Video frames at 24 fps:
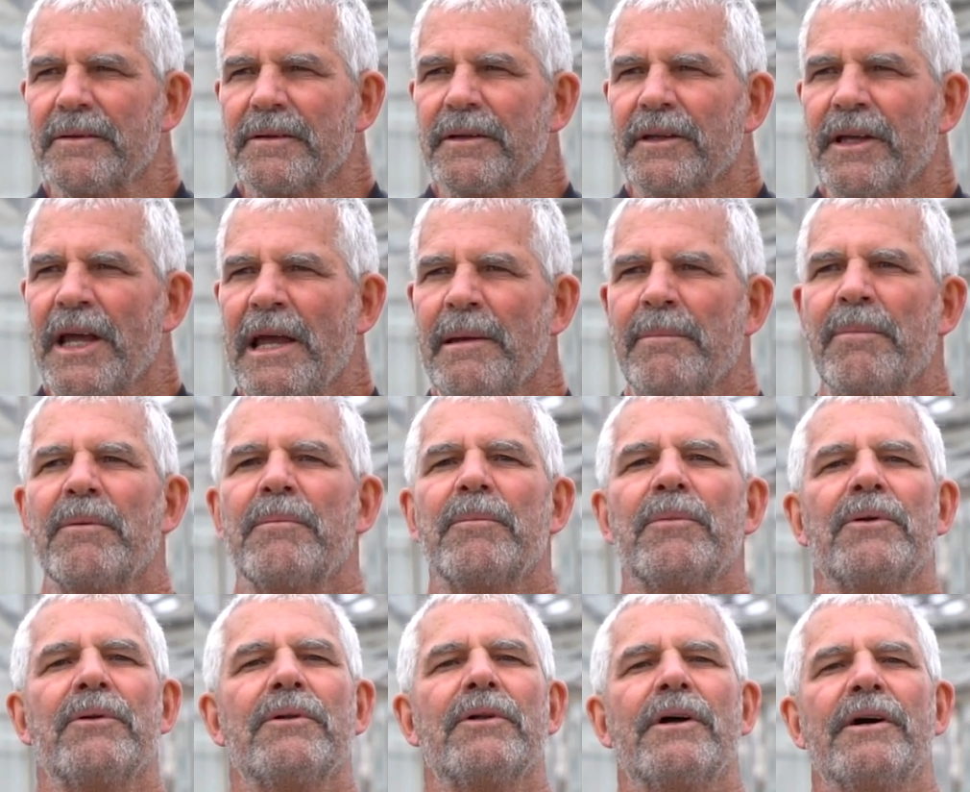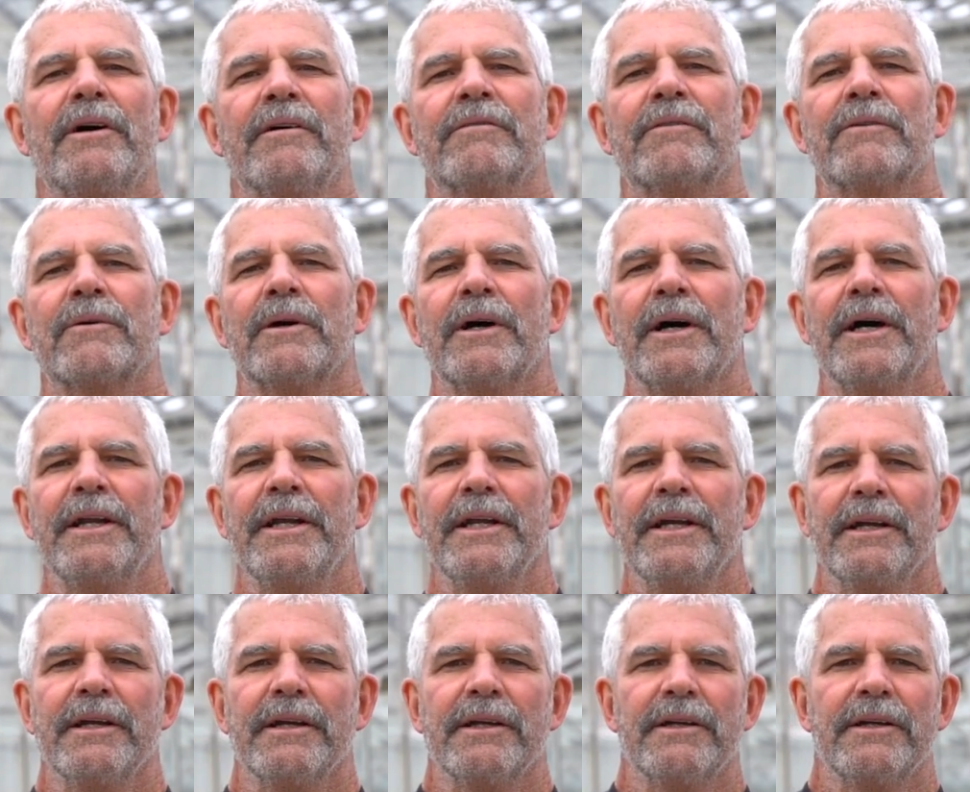capable of
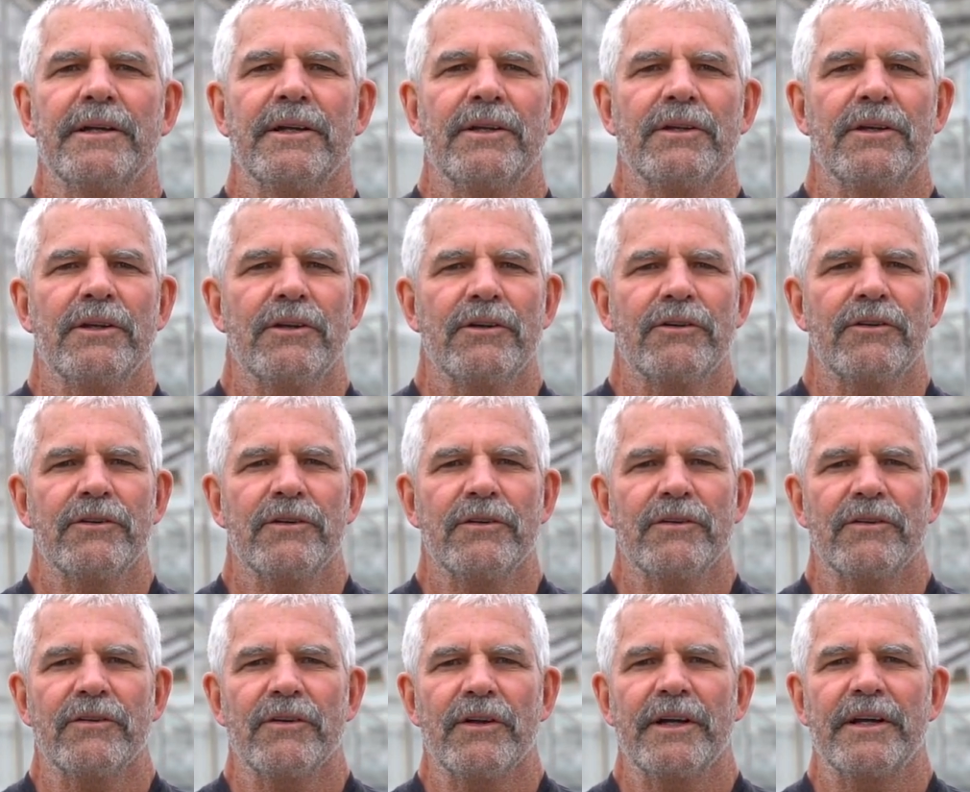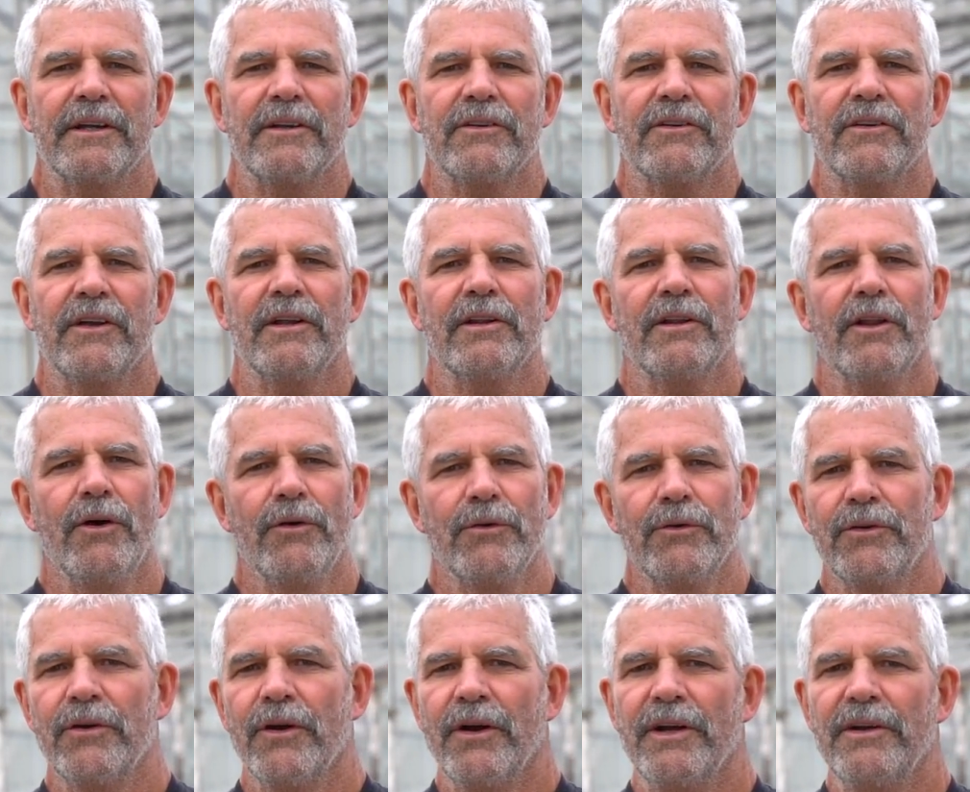riding conditions like I say,
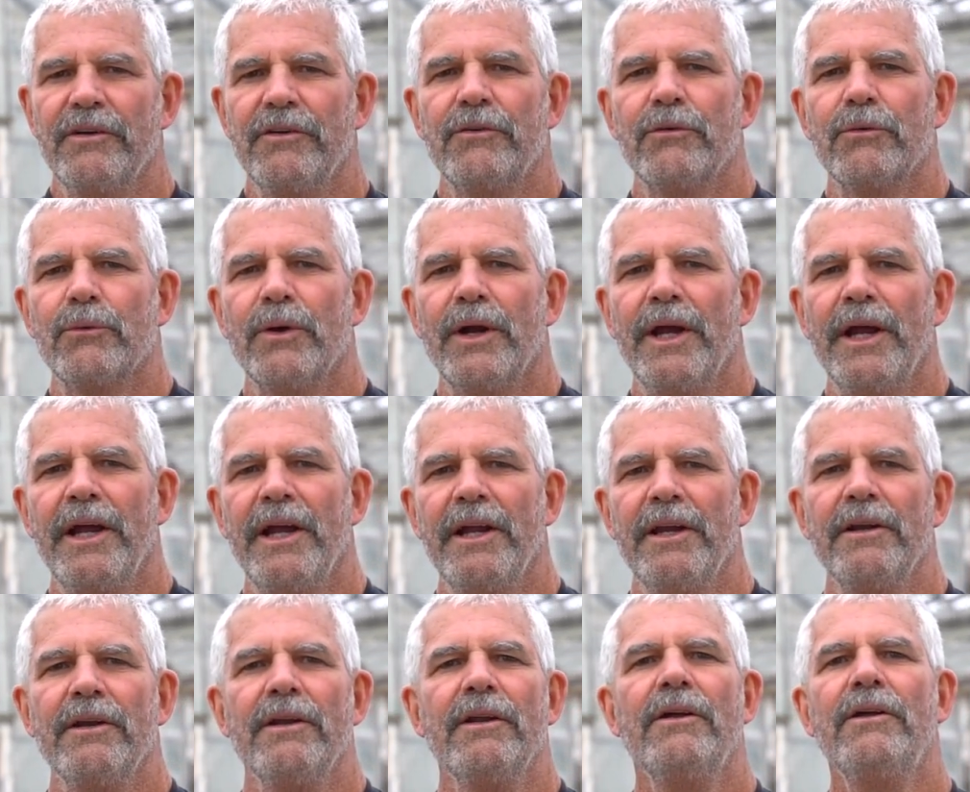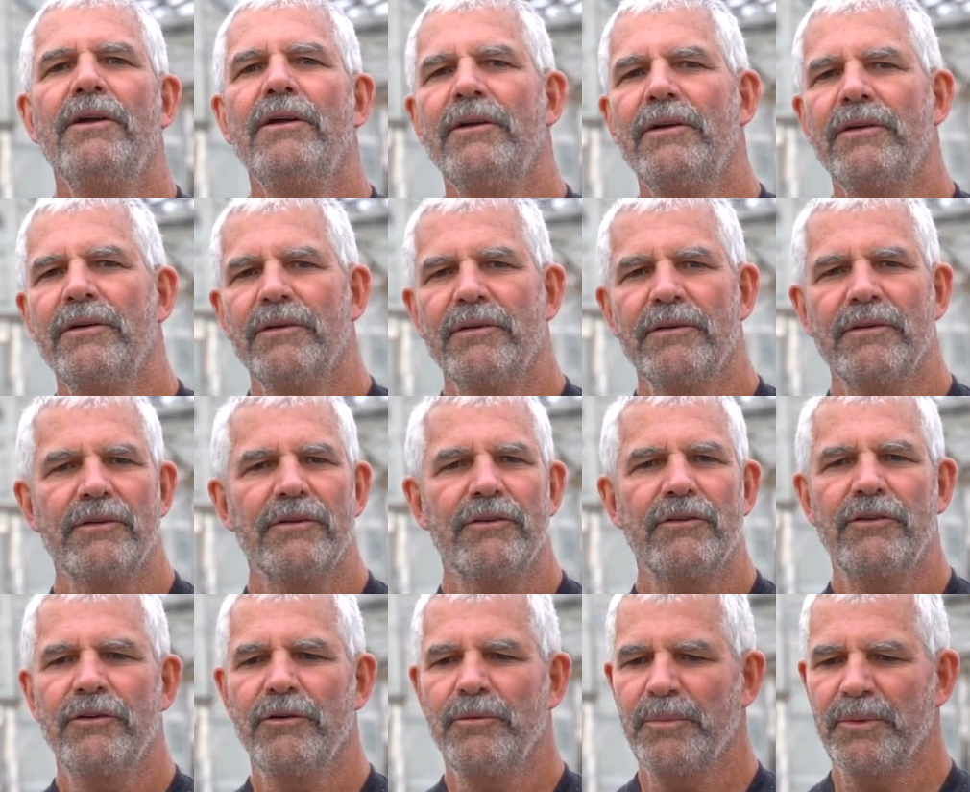low tide drain,
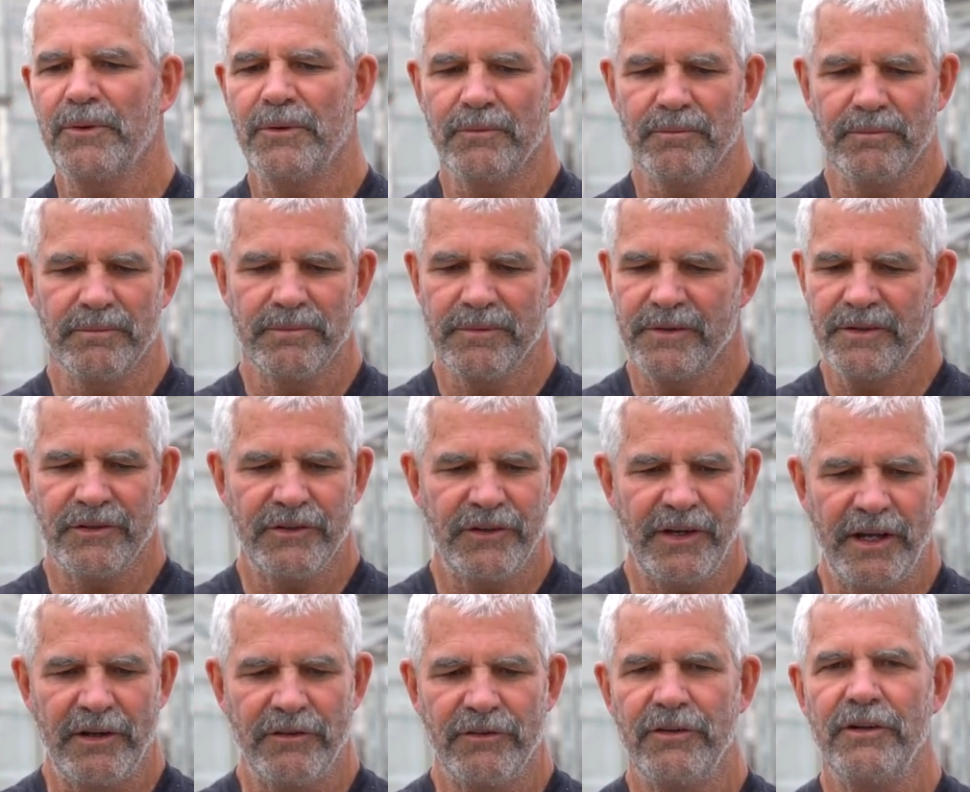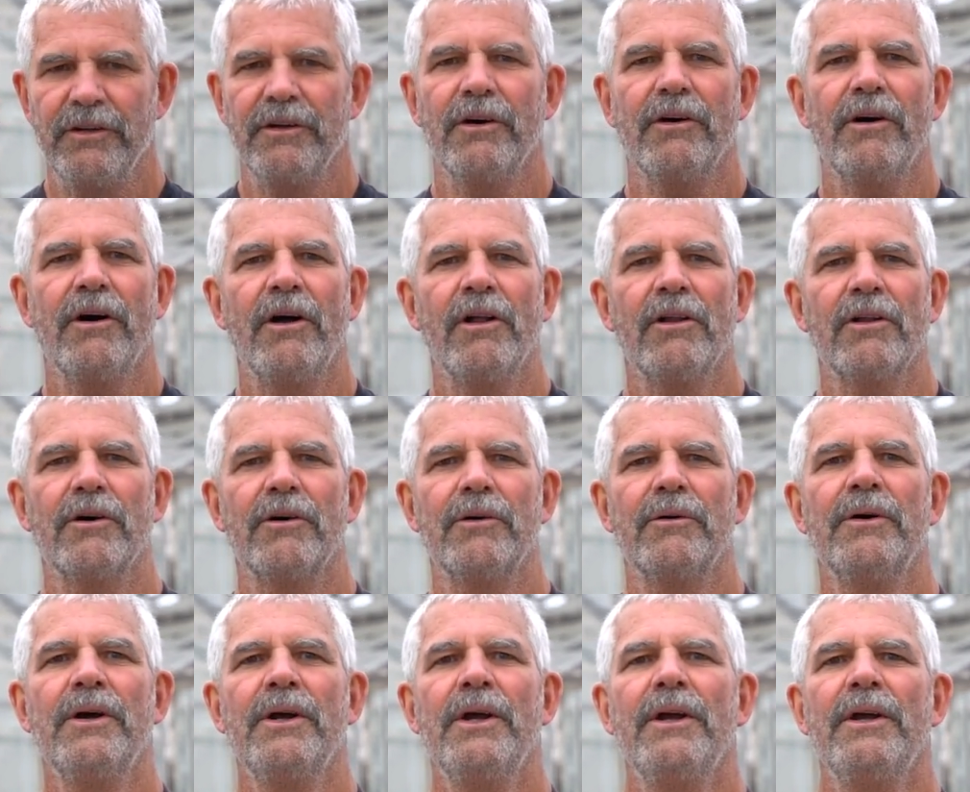super sketchy
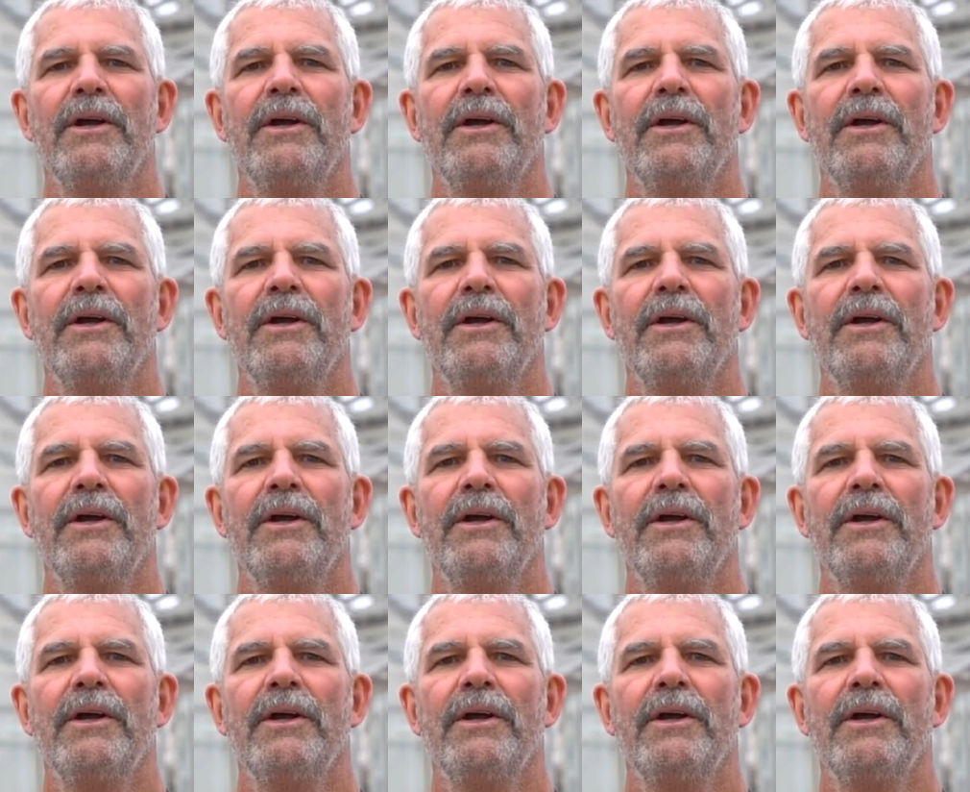hollow,